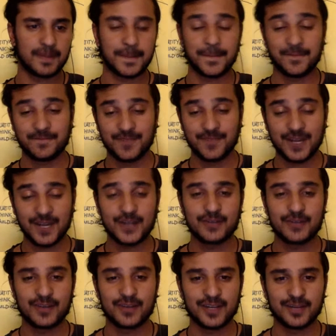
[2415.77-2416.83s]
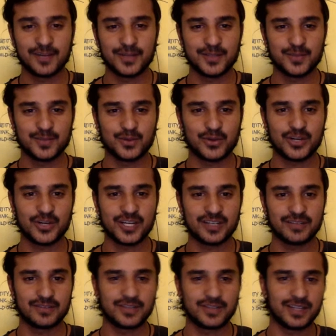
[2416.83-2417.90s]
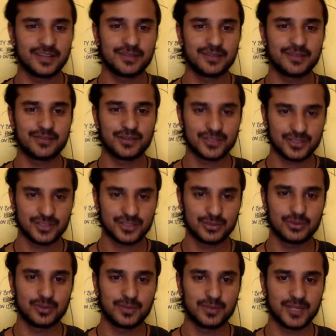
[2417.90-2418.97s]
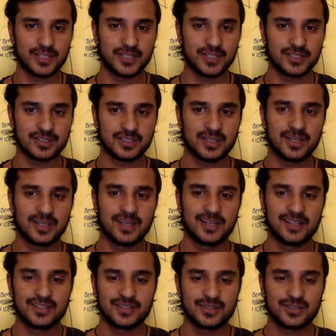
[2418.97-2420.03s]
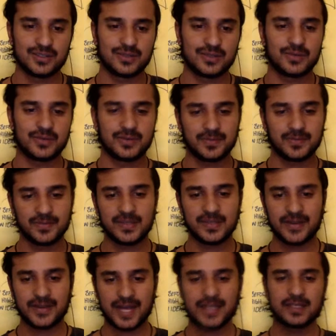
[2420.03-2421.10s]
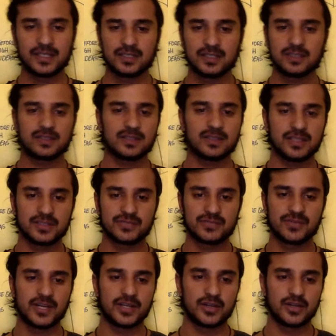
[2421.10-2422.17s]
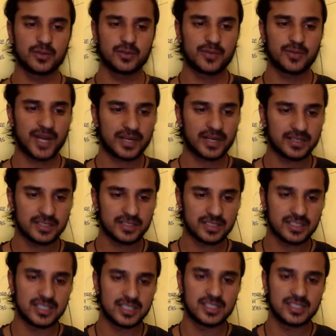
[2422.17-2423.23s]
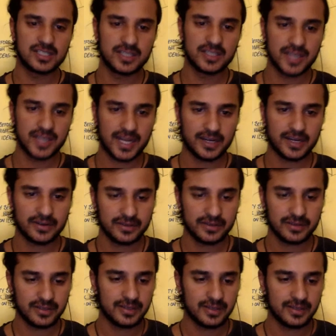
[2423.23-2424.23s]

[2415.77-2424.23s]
very, very much more creative than the first doodle pages. So writing is very good practice. It's easily handled.